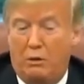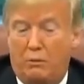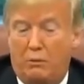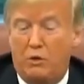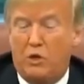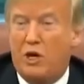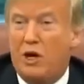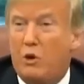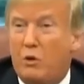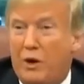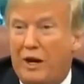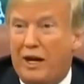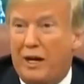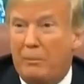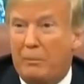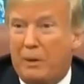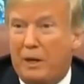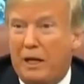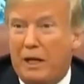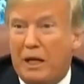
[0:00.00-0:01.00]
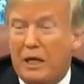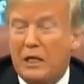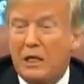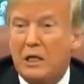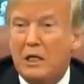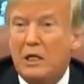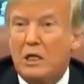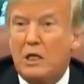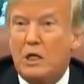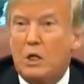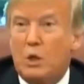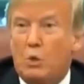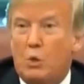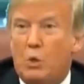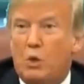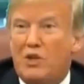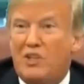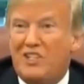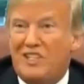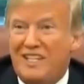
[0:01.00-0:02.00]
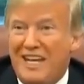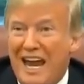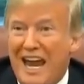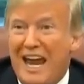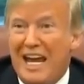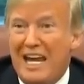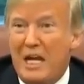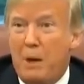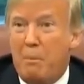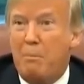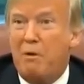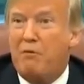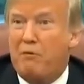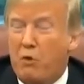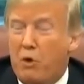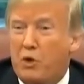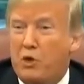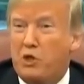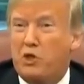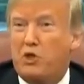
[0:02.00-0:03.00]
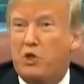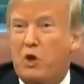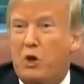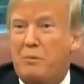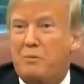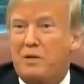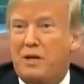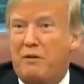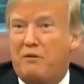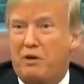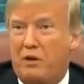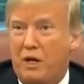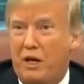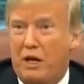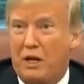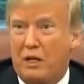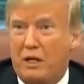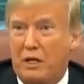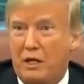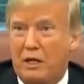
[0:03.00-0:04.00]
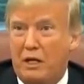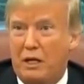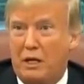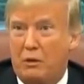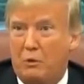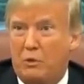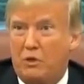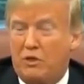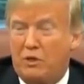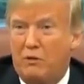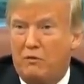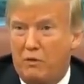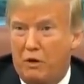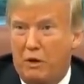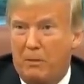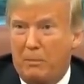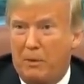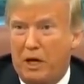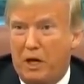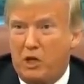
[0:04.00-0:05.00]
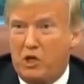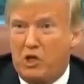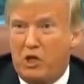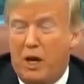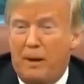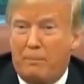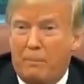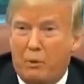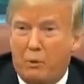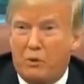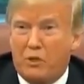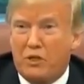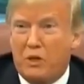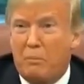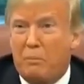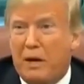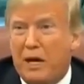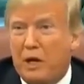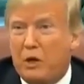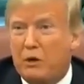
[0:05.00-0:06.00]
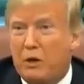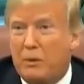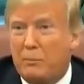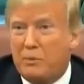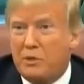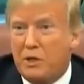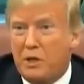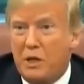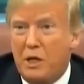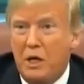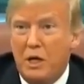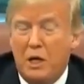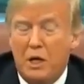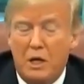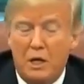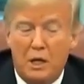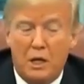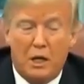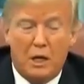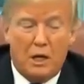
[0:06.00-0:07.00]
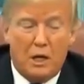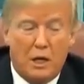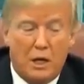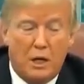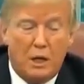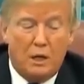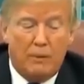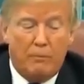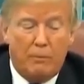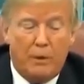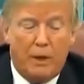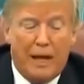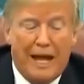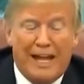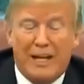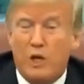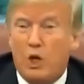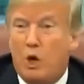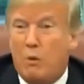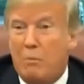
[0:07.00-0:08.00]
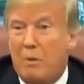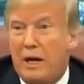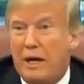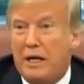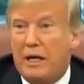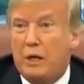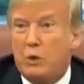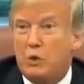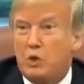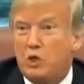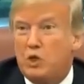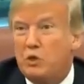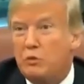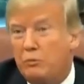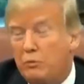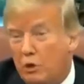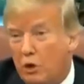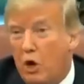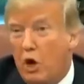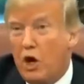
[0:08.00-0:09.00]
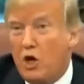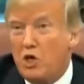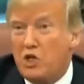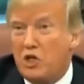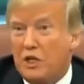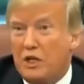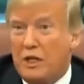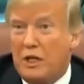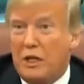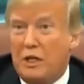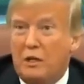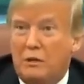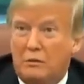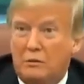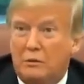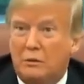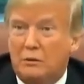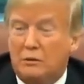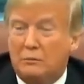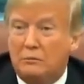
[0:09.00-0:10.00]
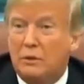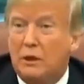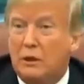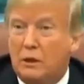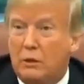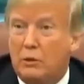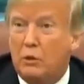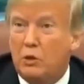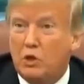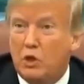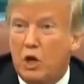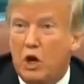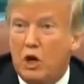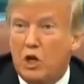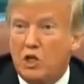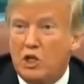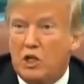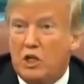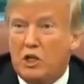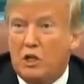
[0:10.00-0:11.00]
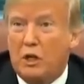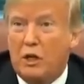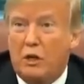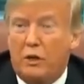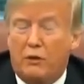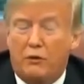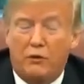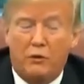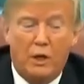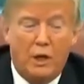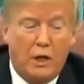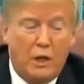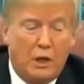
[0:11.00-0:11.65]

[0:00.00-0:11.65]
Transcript: generating plant was dead before the storms ever hit. It was in very bad shape. It was in bankruptcy, had no money. It was largely, closed.